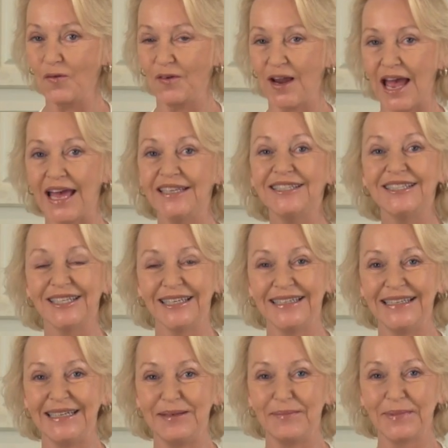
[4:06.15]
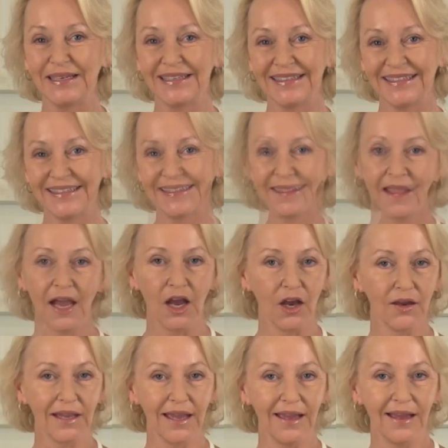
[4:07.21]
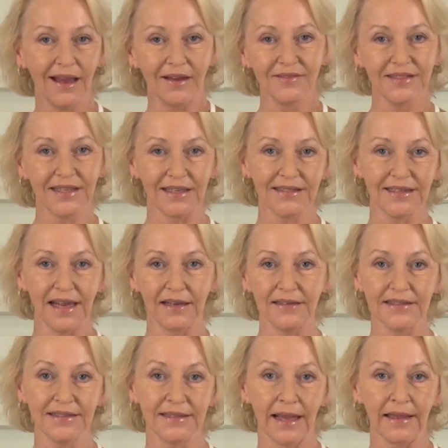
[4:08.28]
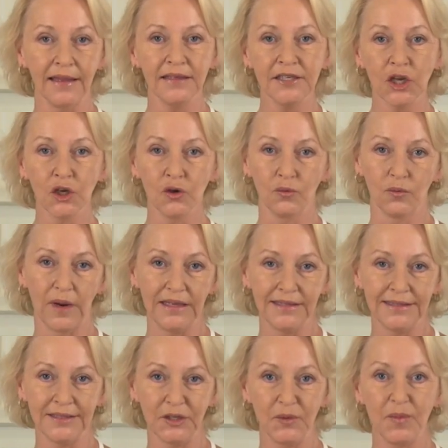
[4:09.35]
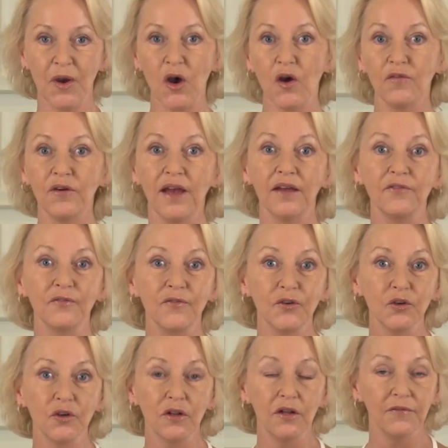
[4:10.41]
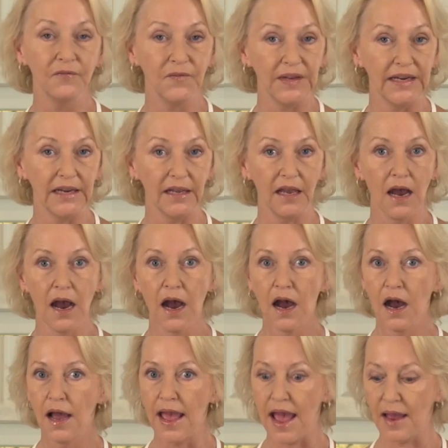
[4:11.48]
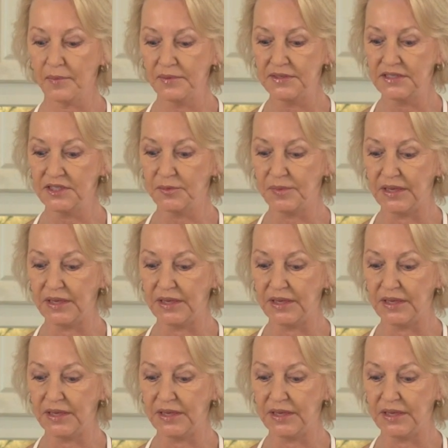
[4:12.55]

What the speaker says: over at Chin Deep. Okay, I've sussed out a second great soup over at Frugal Feeding. Happens to